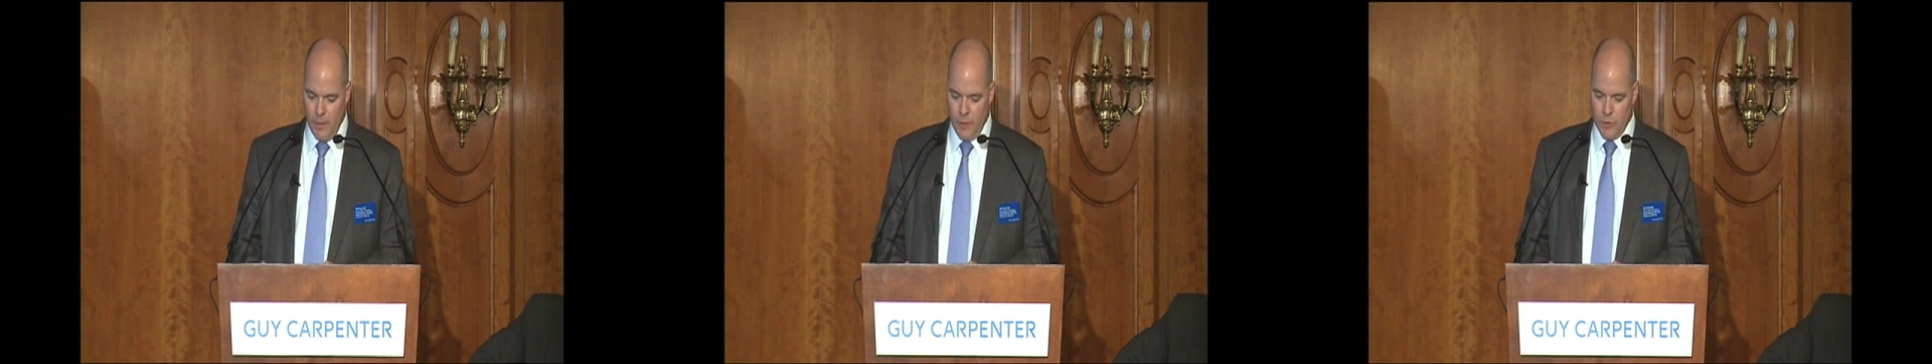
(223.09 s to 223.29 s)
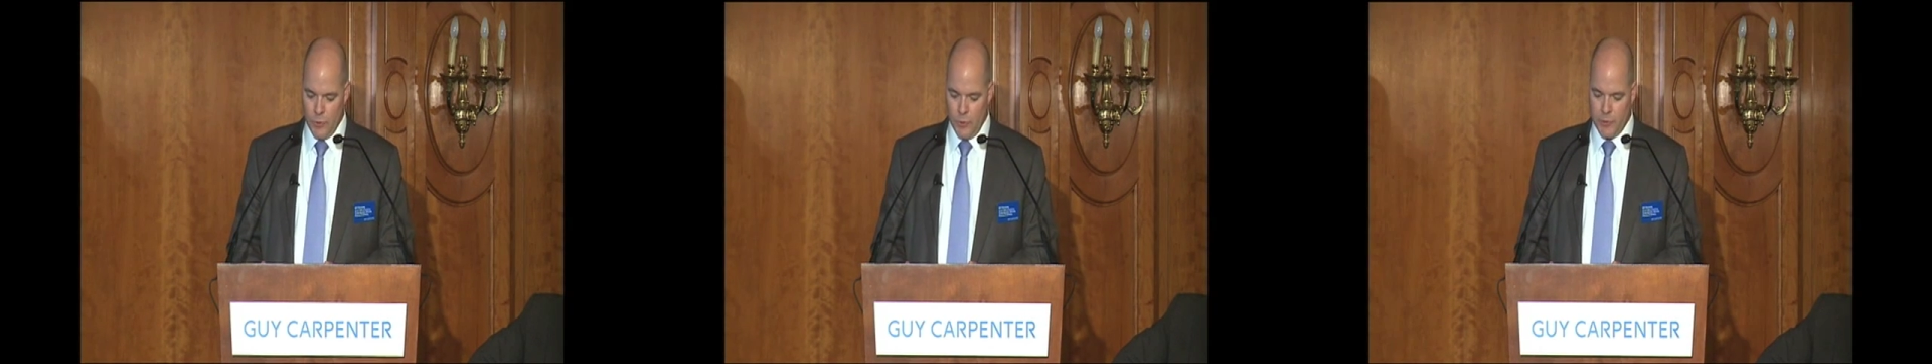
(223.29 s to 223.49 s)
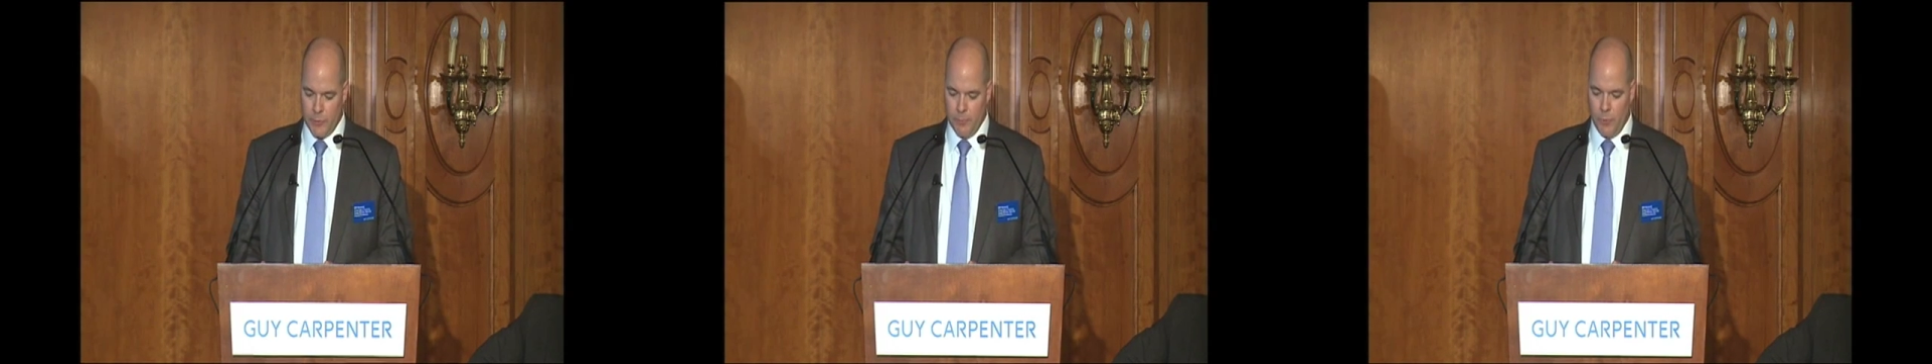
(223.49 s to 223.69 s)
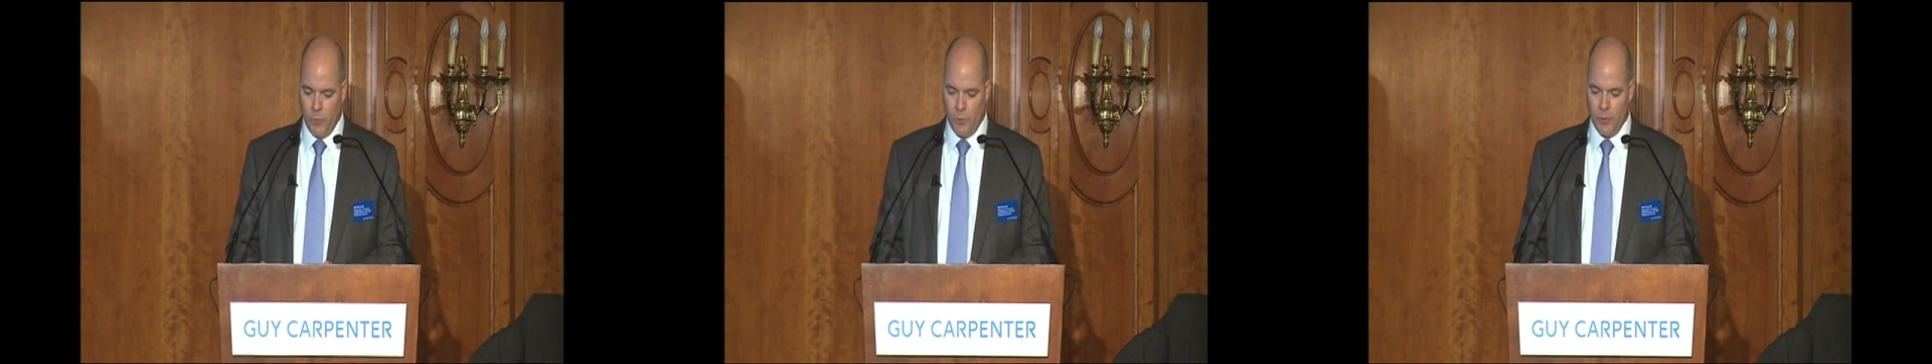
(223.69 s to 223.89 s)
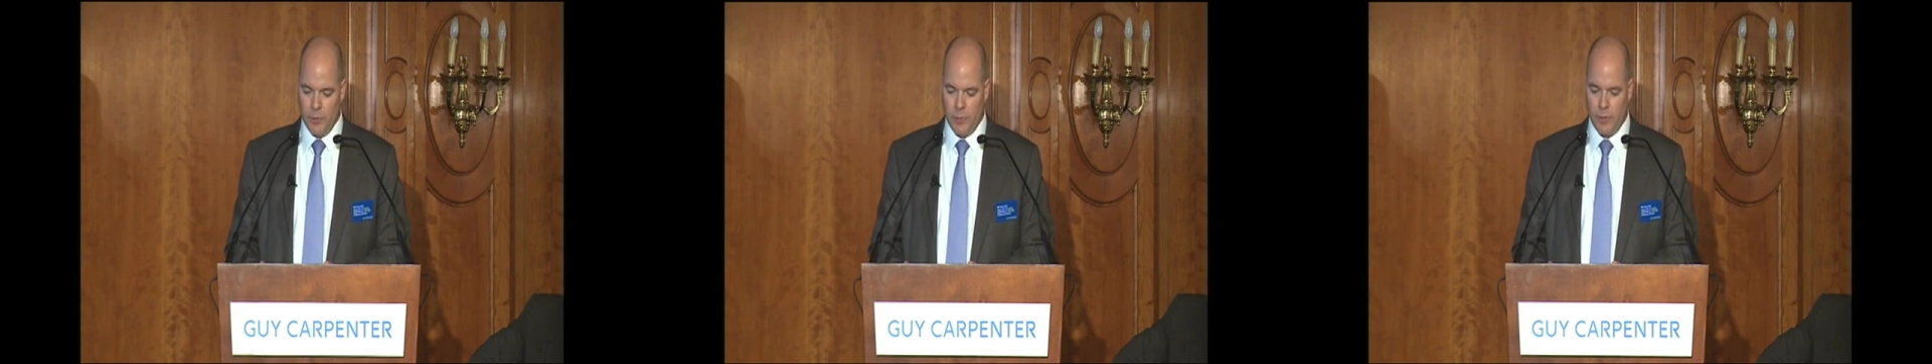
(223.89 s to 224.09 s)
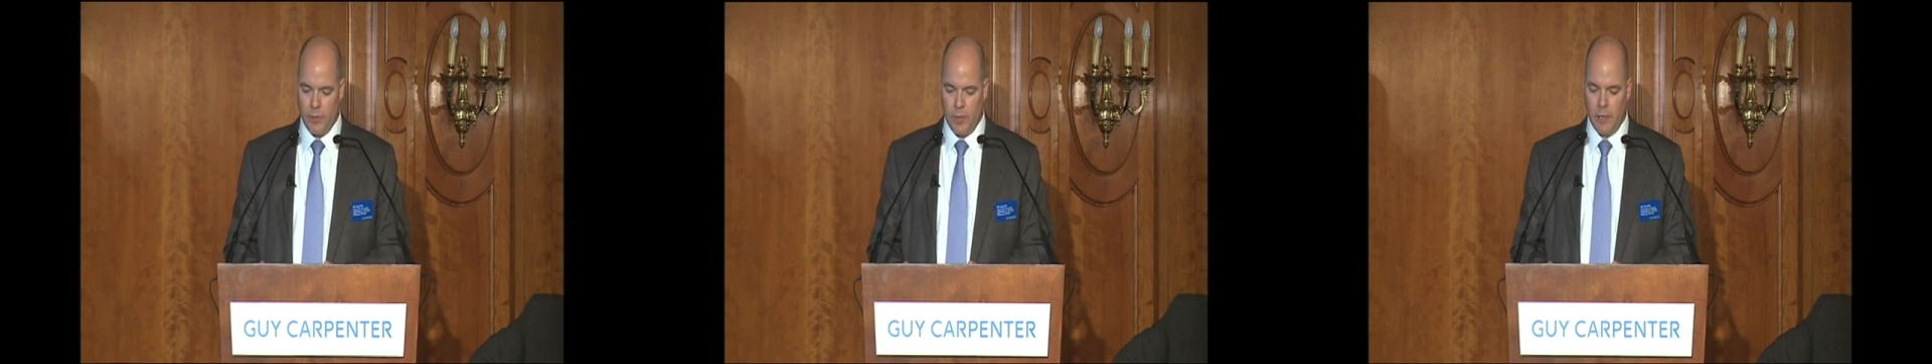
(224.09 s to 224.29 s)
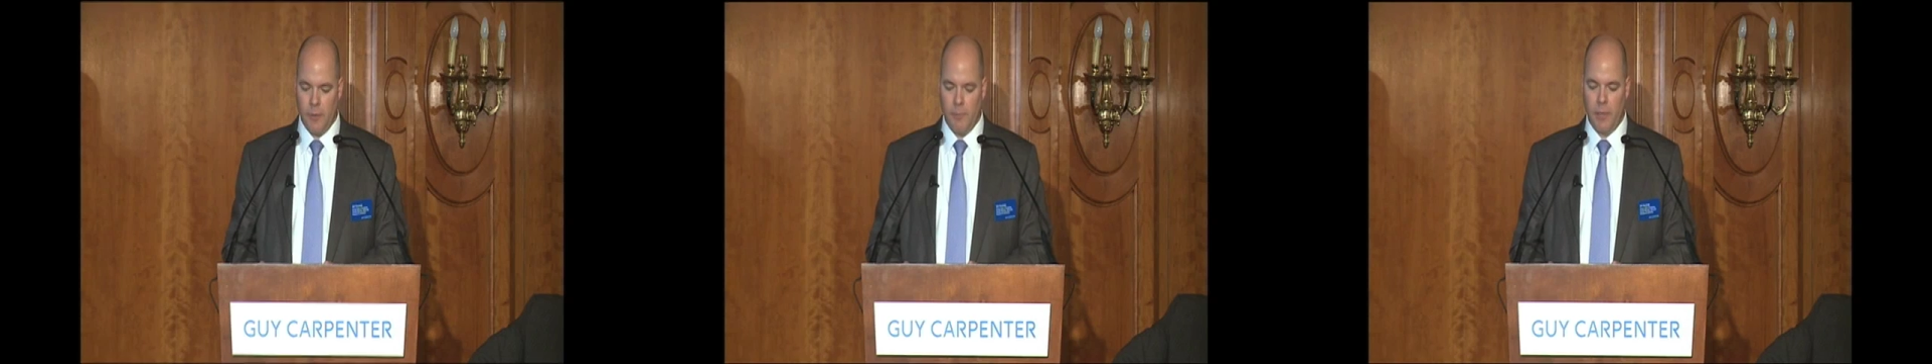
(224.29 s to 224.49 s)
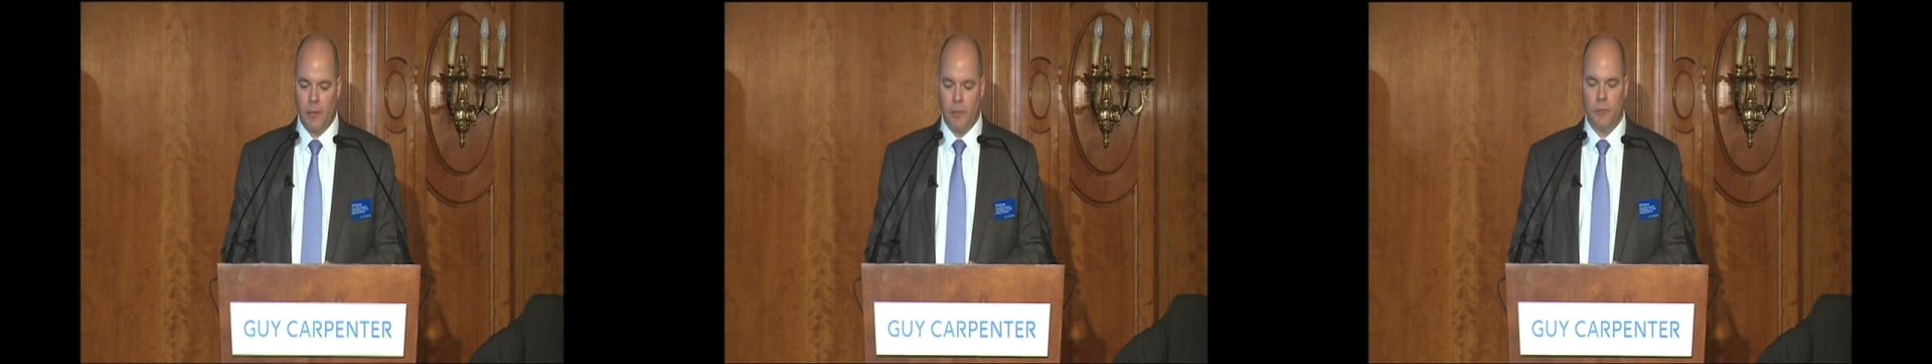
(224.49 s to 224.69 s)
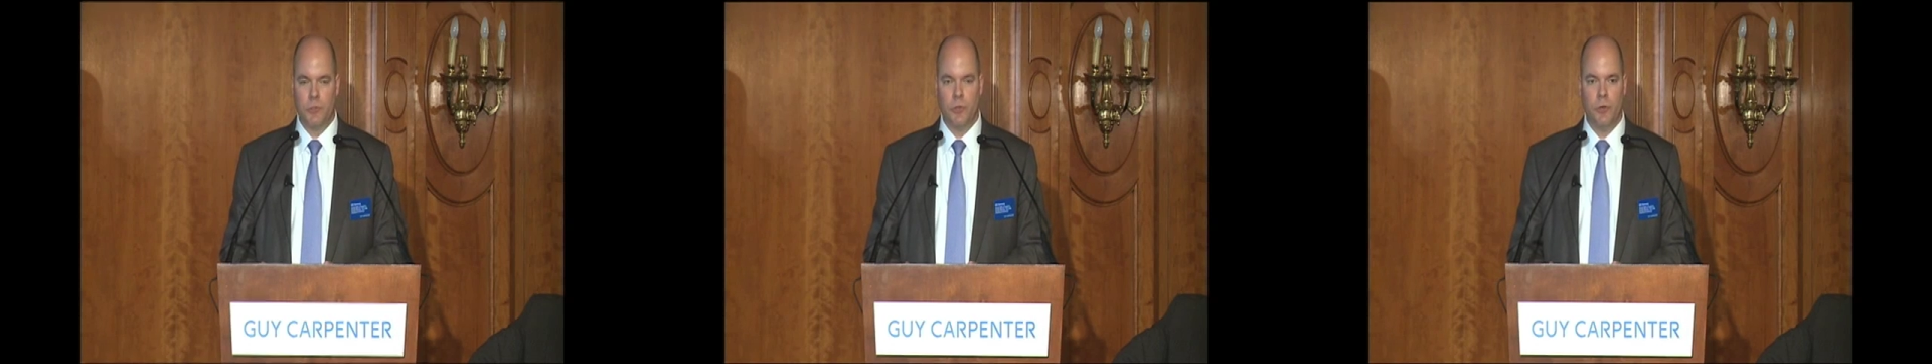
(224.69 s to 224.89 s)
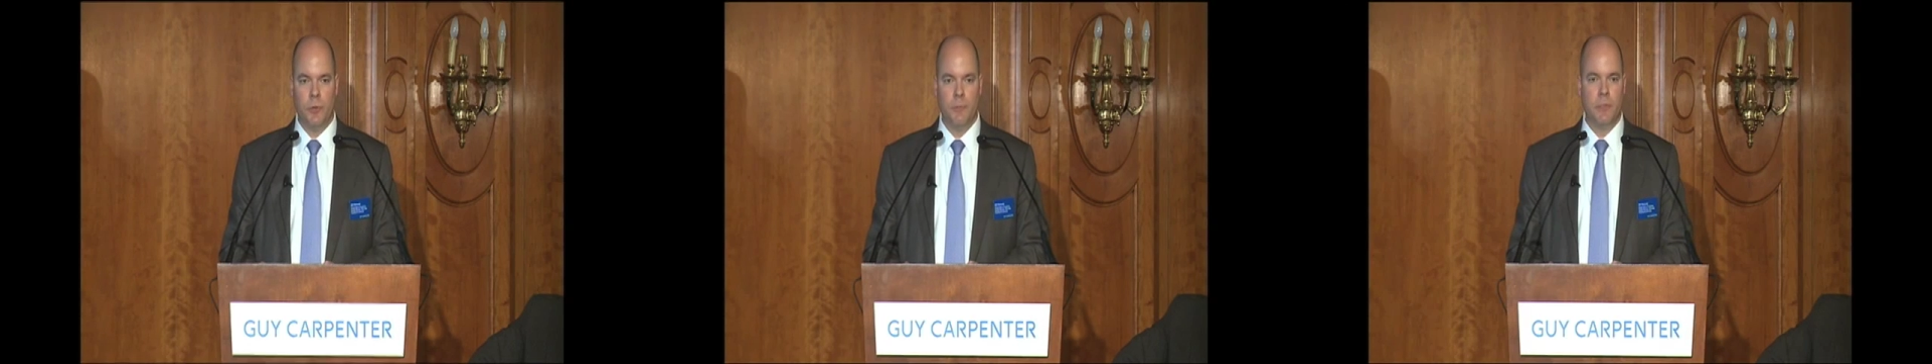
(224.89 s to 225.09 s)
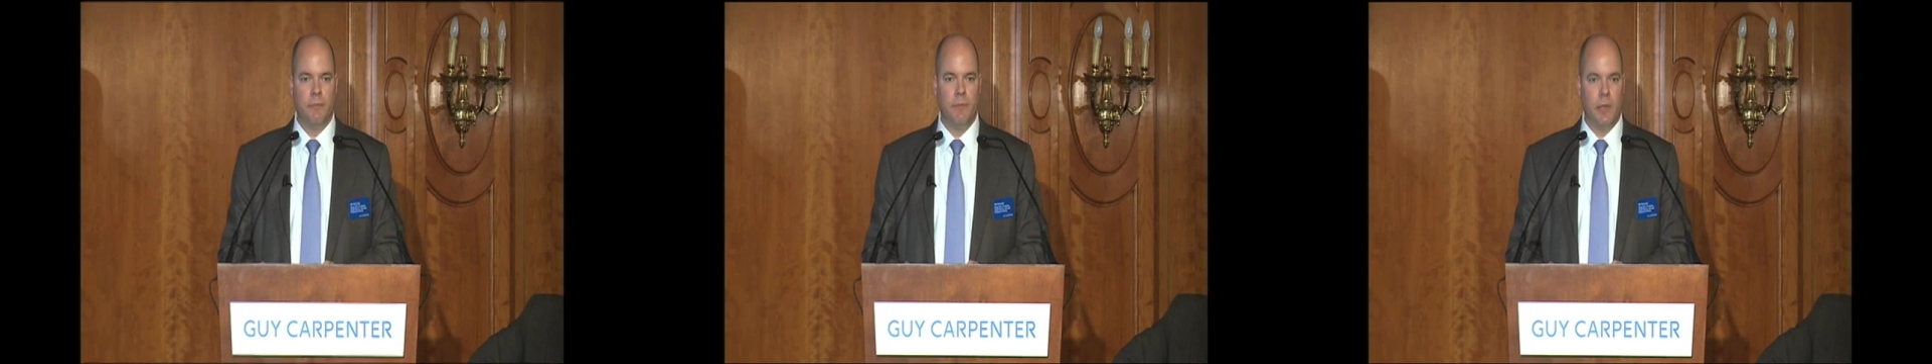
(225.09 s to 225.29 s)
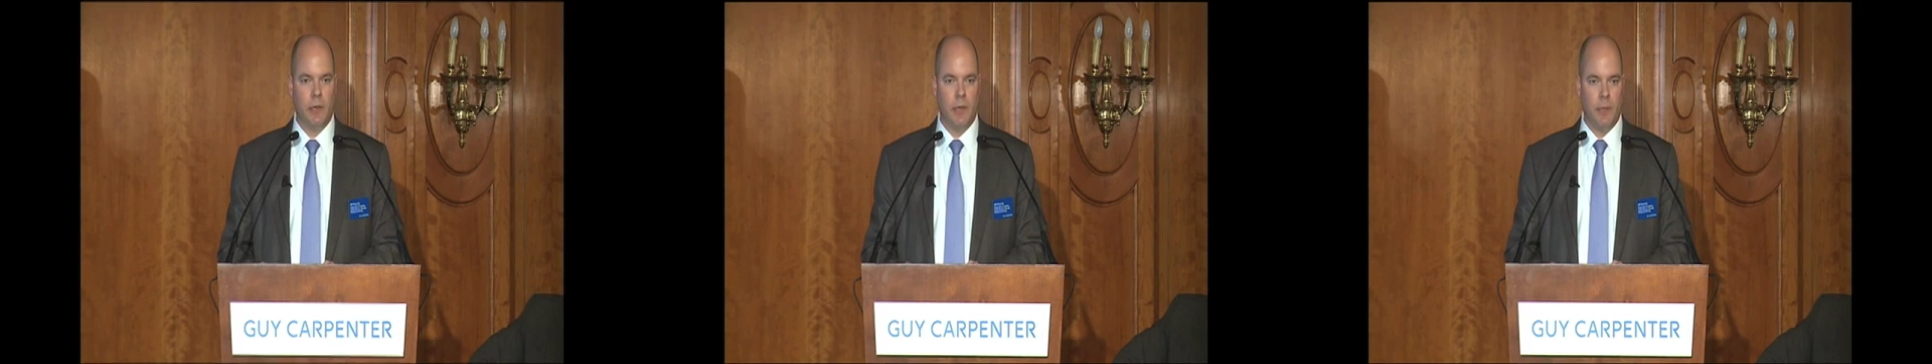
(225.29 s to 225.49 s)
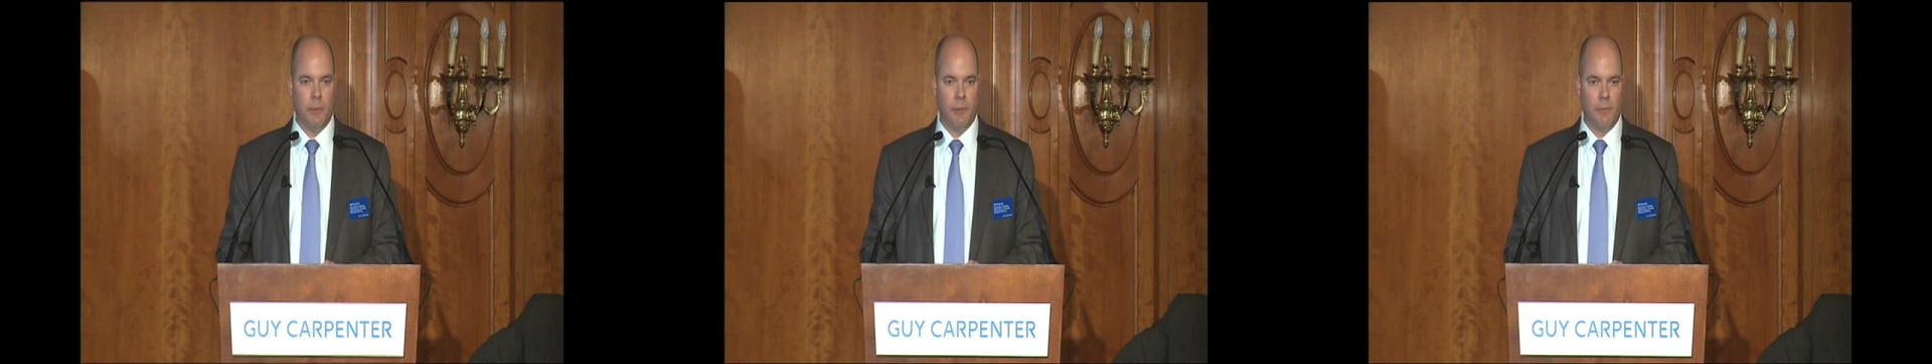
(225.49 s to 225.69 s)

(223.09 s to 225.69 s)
So what's important to think about in terms of economic